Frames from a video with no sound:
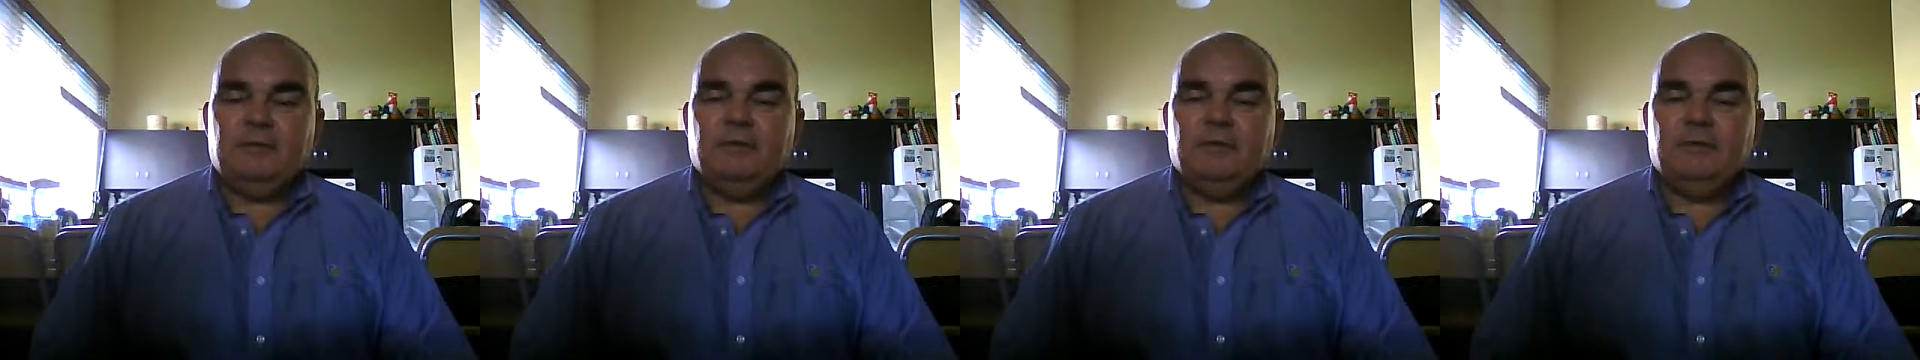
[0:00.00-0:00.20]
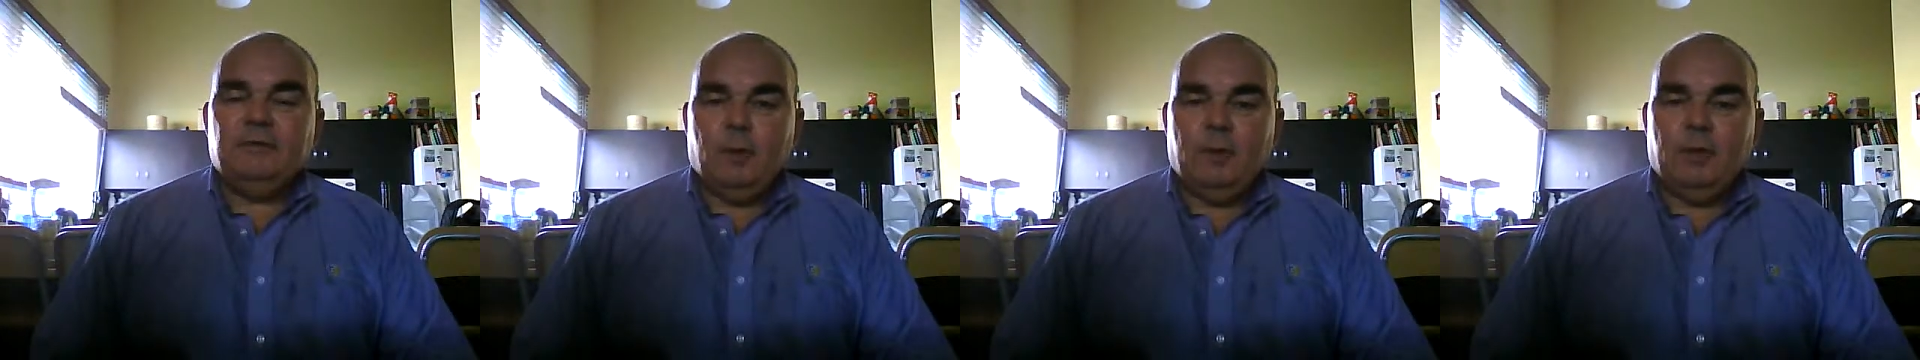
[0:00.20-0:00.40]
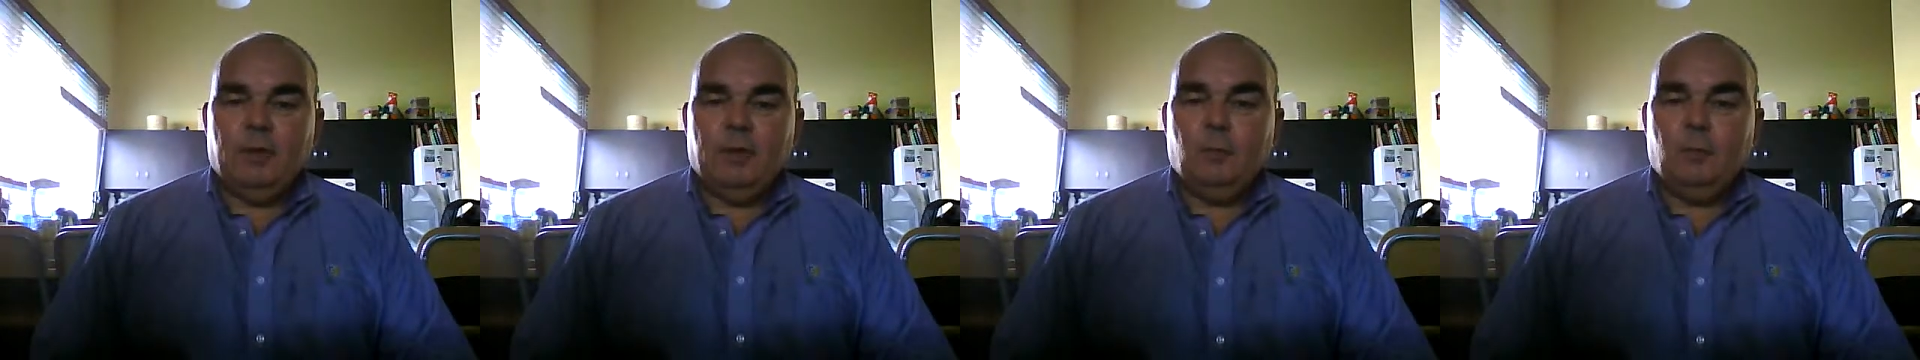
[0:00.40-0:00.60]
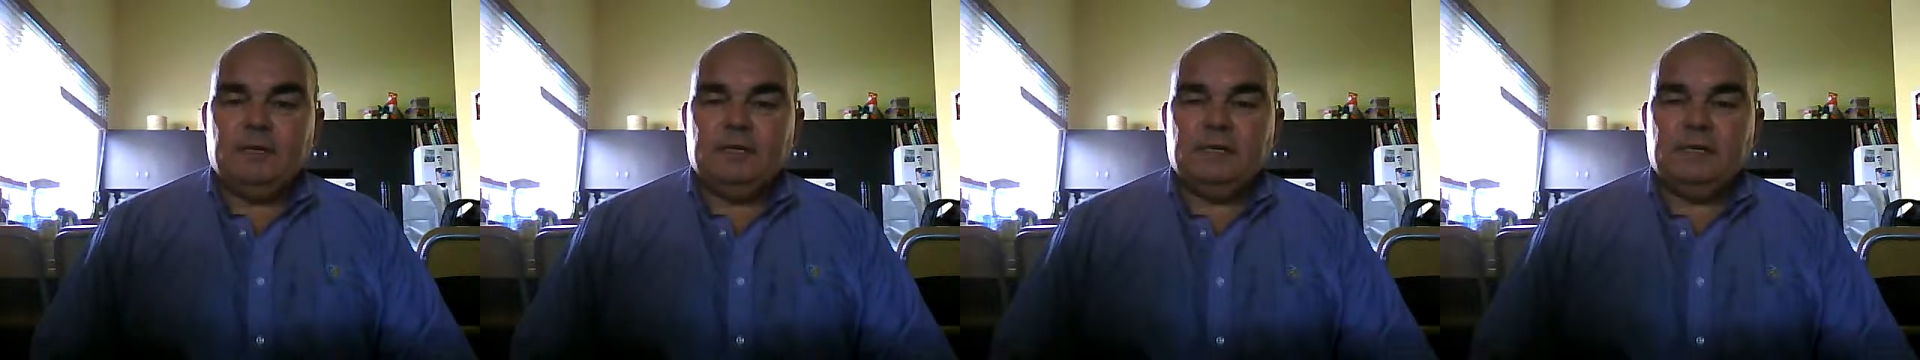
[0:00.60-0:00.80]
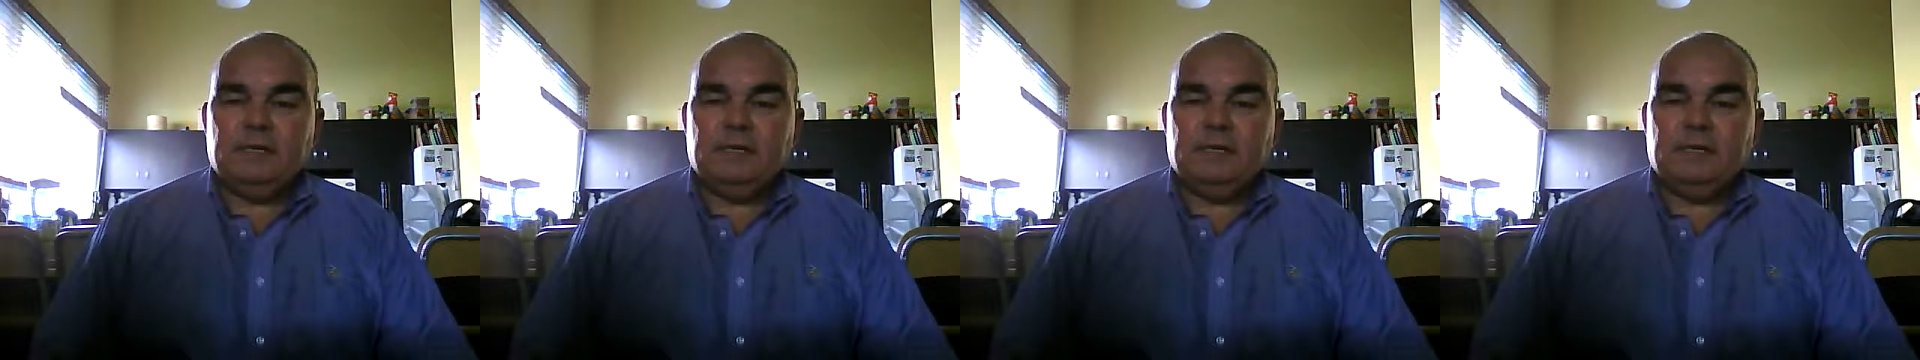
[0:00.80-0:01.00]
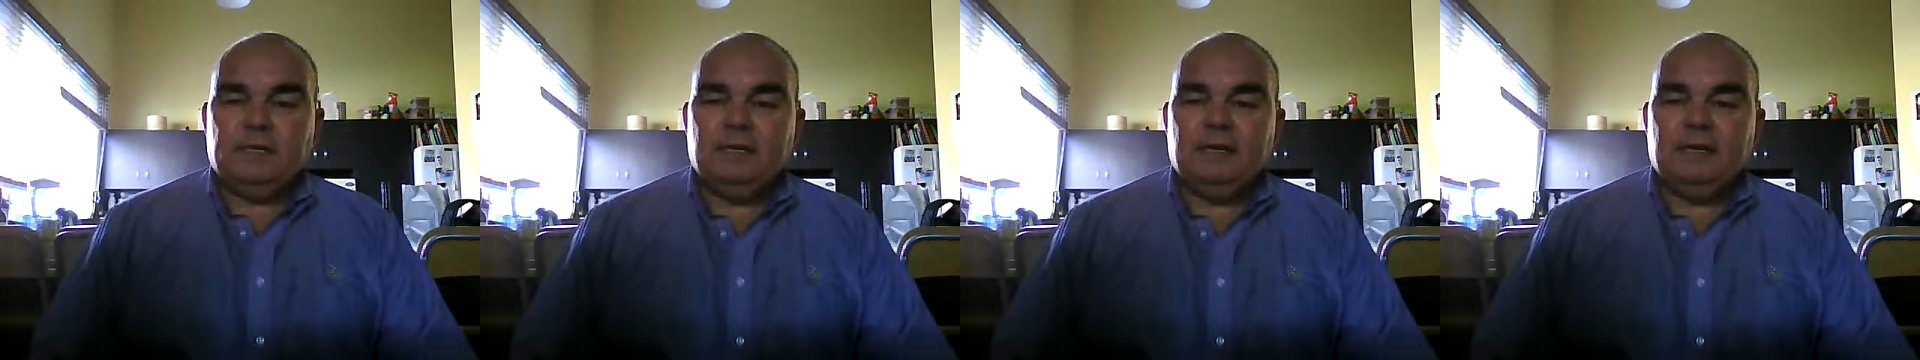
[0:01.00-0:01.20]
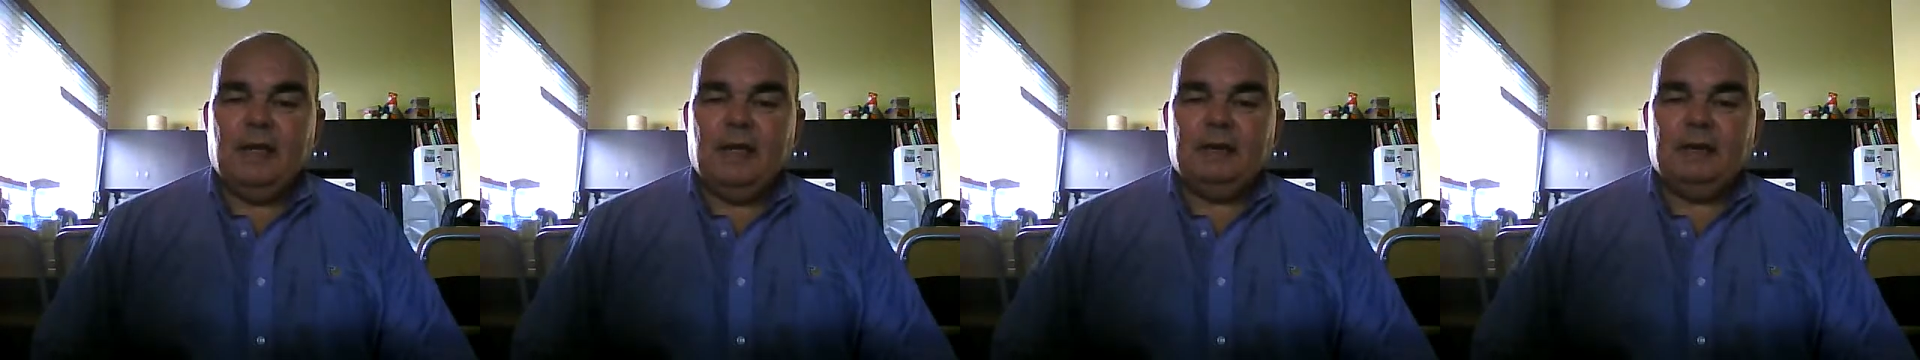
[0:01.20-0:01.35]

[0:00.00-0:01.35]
of blind wine tasting,